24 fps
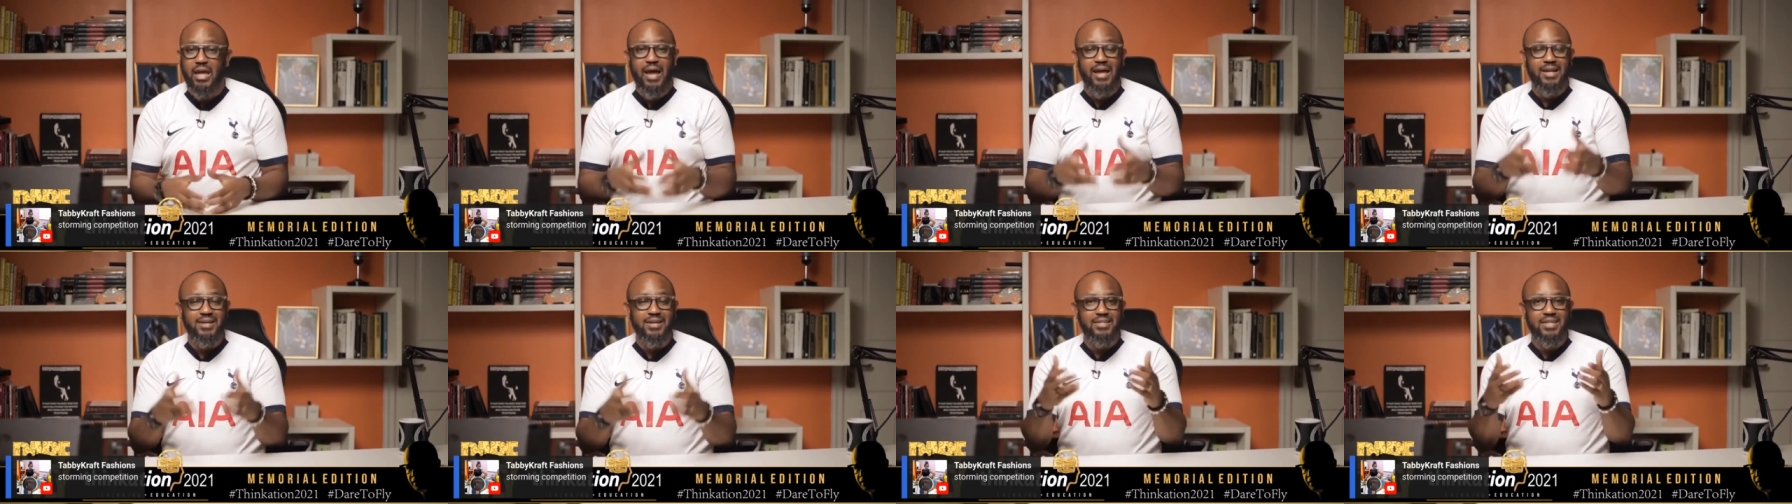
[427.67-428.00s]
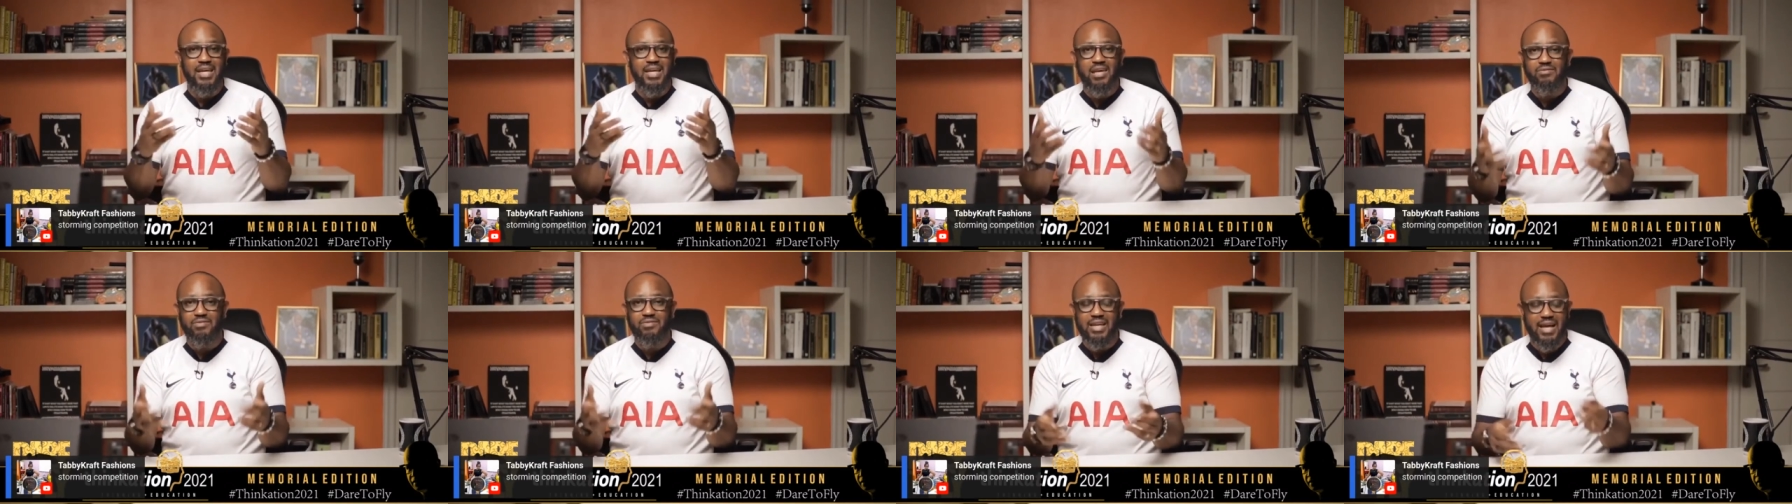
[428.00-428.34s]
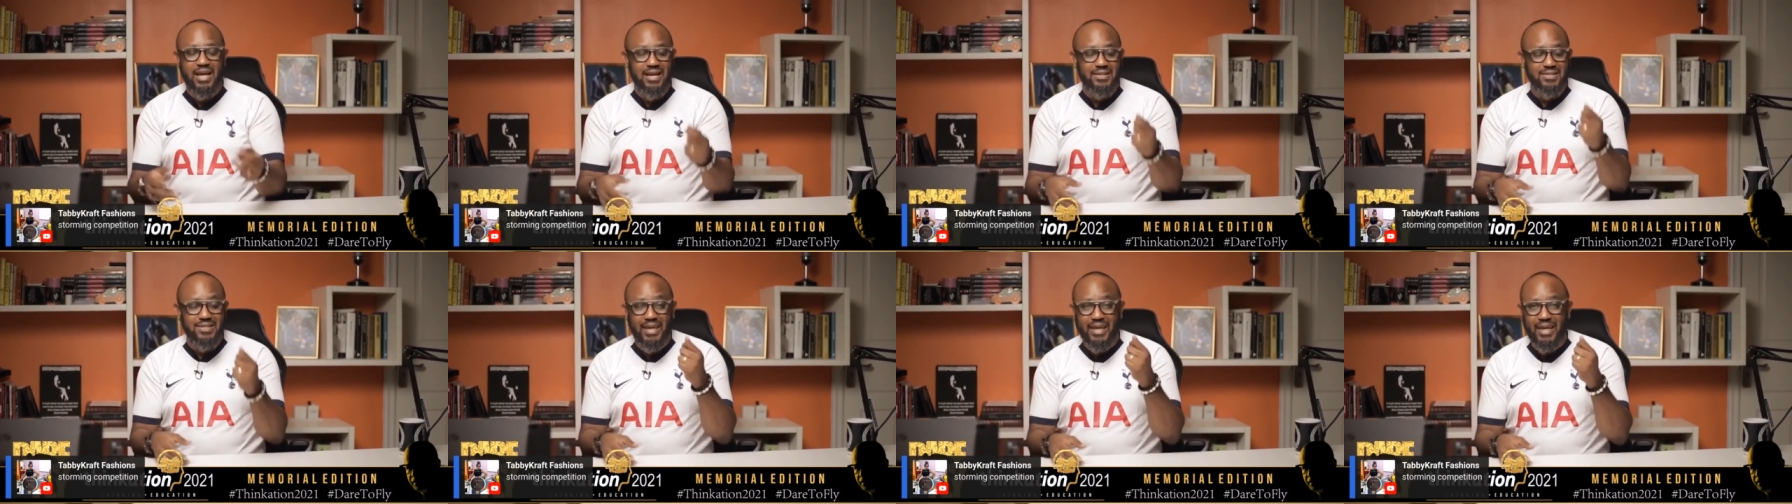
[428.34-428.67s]
And David
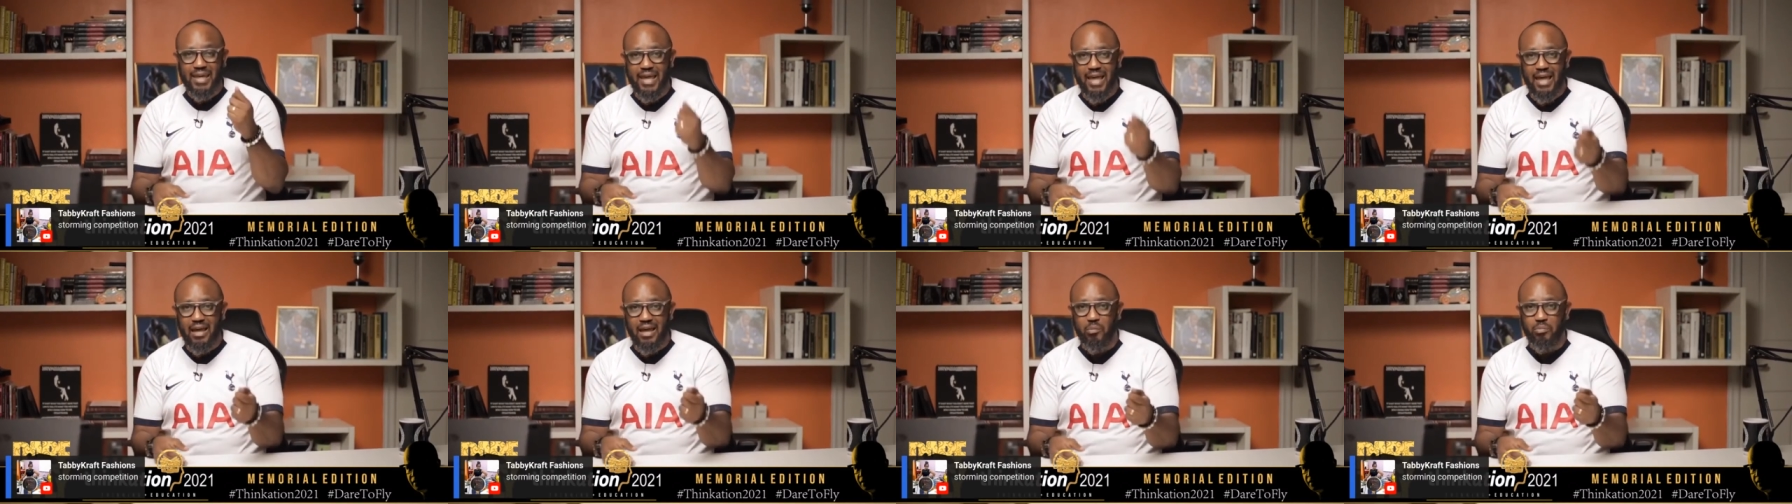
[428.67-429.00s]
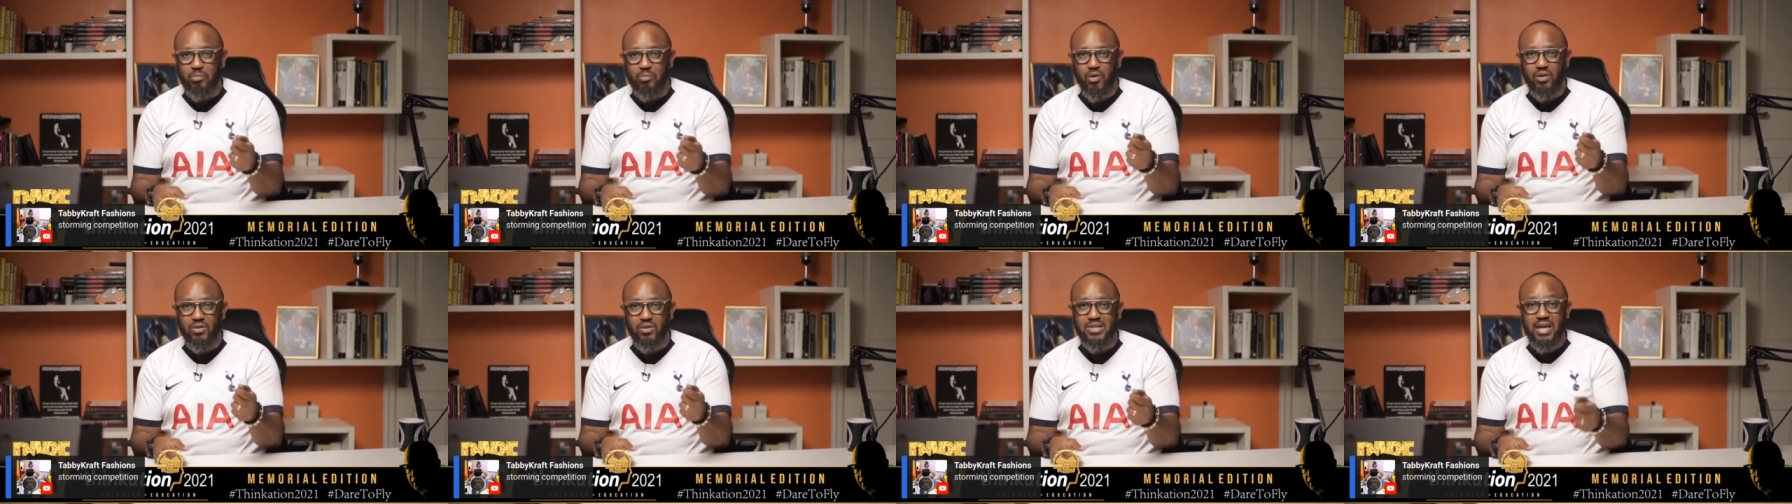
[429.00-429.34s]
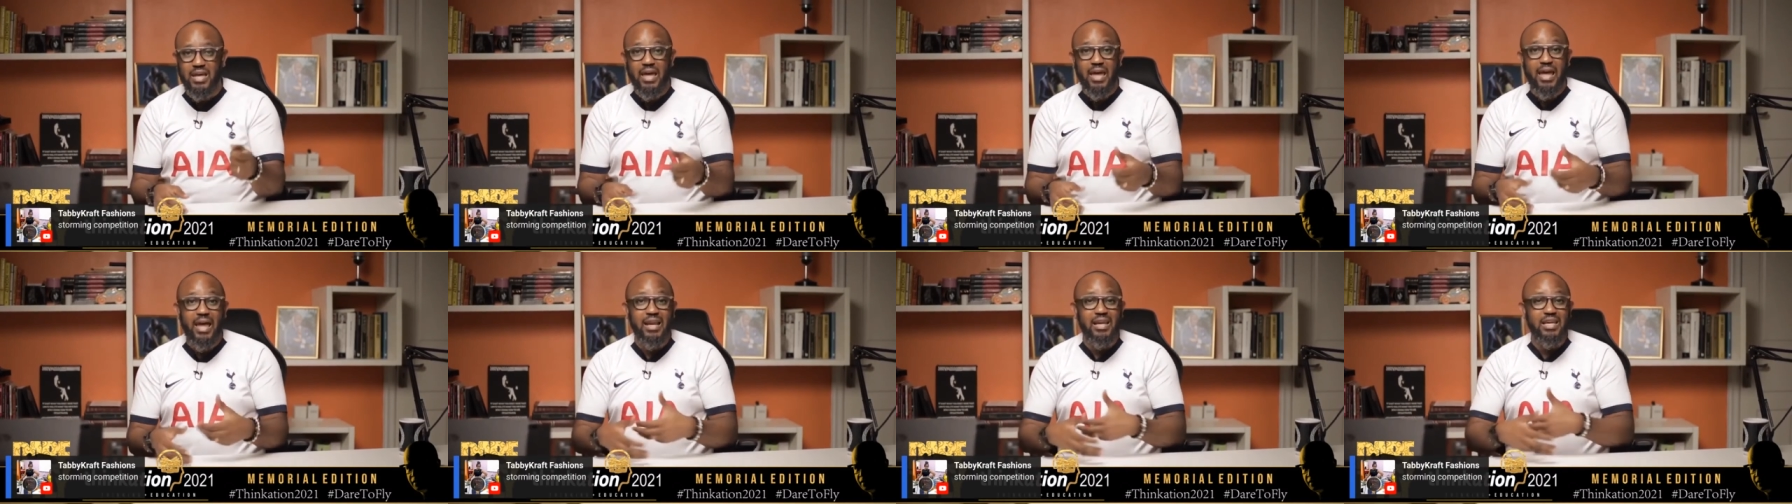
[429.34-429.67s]
has a catapult
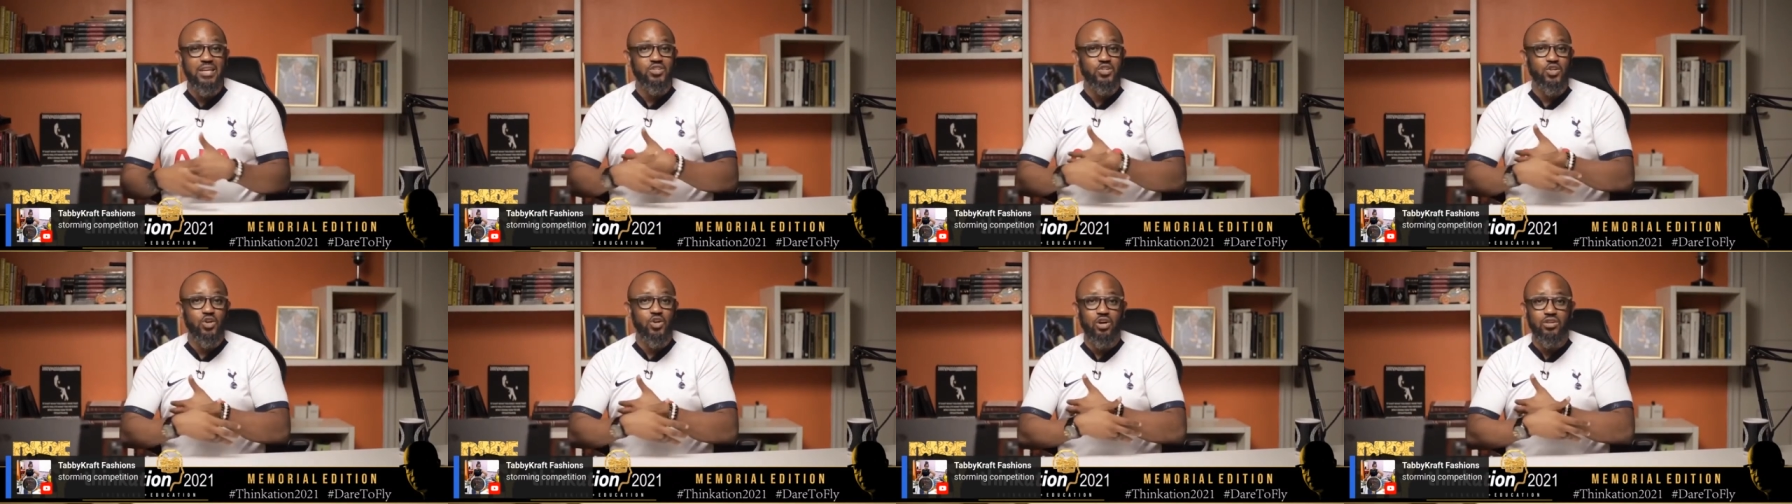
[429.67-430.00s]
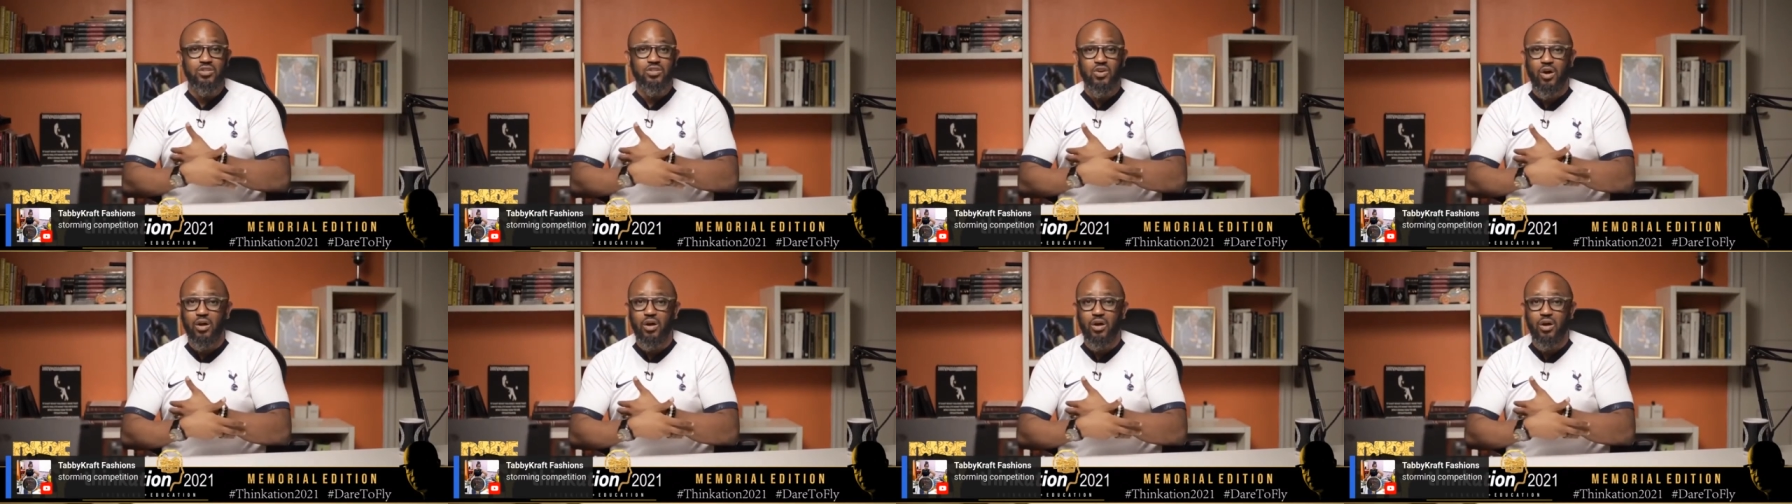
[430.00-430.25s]
and he's got